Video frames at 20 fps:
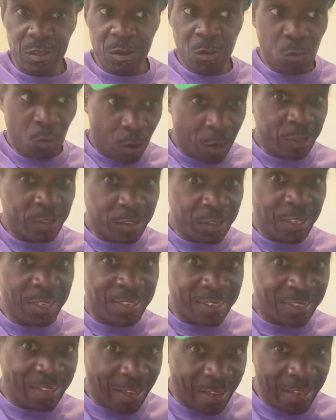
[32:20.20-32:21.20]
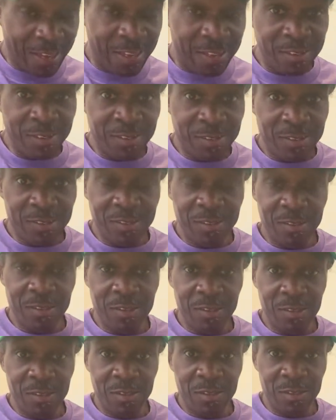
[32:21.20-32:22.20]
once again,
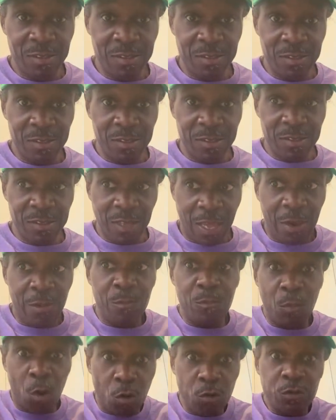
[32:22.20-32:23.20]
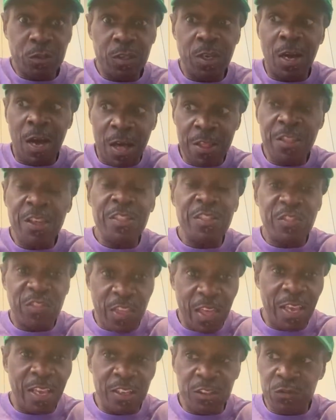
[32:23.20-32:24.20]
like most of the other
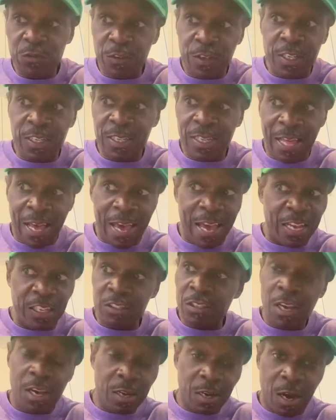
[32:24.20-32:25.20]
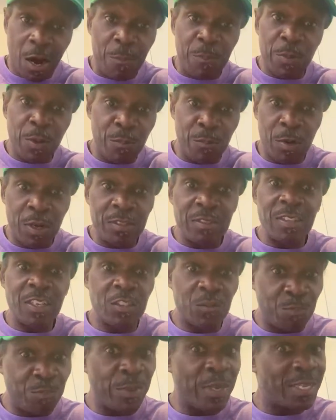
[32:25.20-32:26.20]
things for the last couple of months
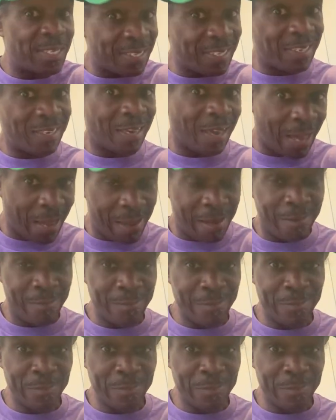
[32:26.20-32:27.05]
that's been capped,